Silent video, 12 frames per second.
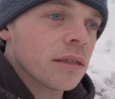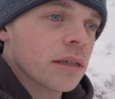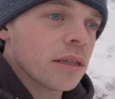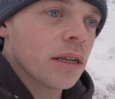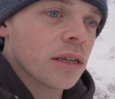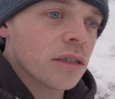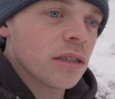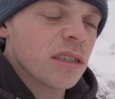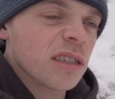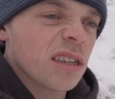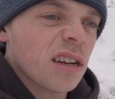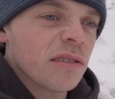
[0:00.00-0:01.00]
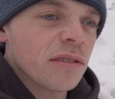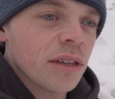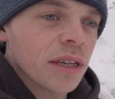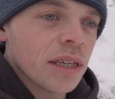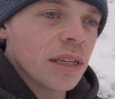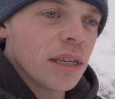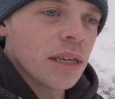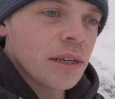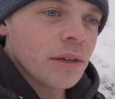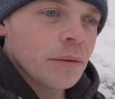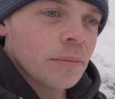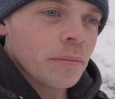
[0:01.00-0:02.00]
The conditions just aren't really
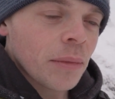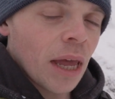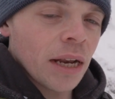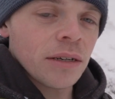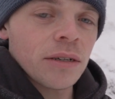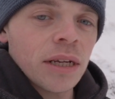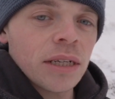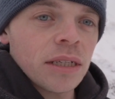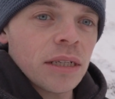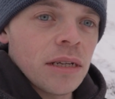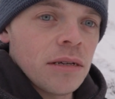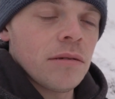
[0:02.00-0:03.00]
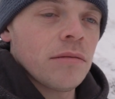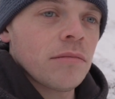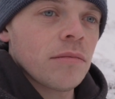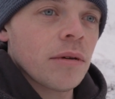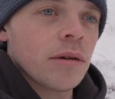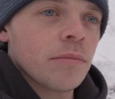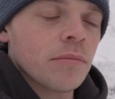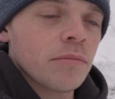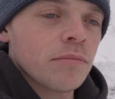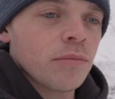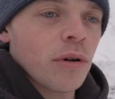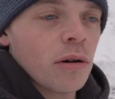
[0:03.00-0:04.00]
interesting,
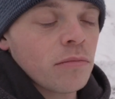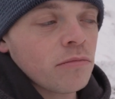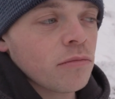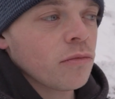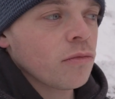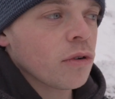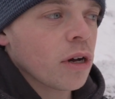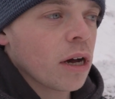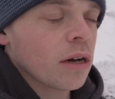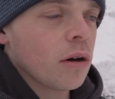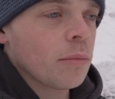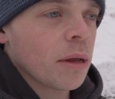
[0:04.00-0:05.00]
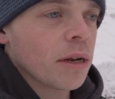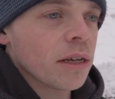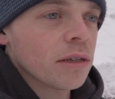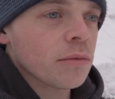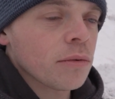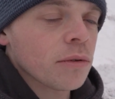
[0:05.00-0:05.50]
but we'll get a couple of nice